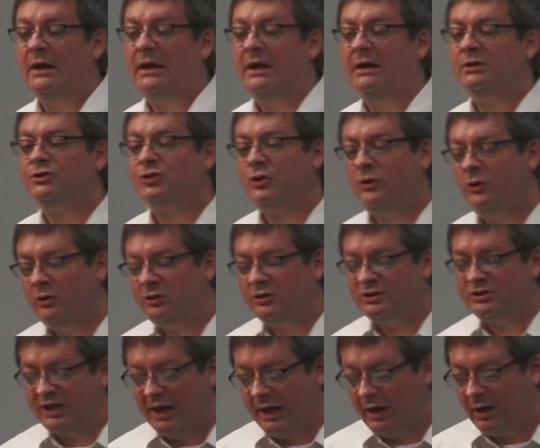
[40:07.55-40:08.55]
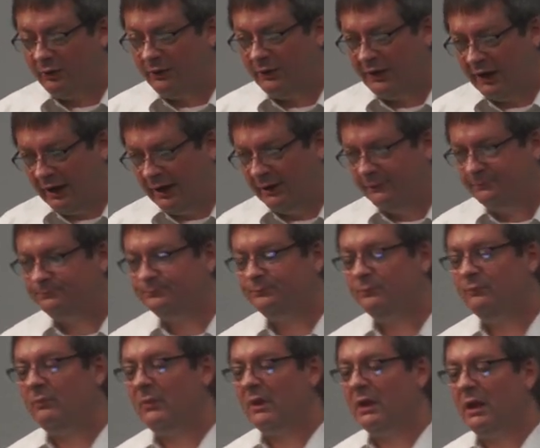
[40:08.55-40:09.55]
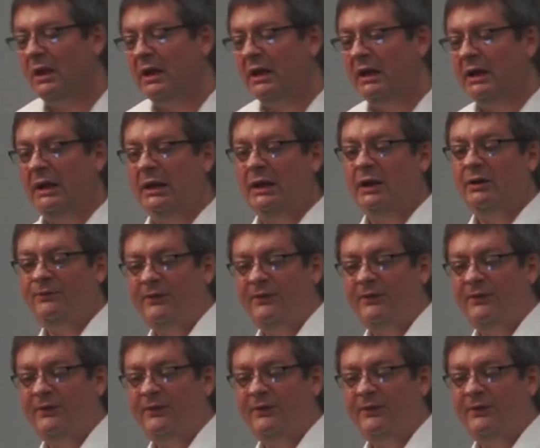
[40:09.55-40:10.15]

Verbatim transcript: It turns out that in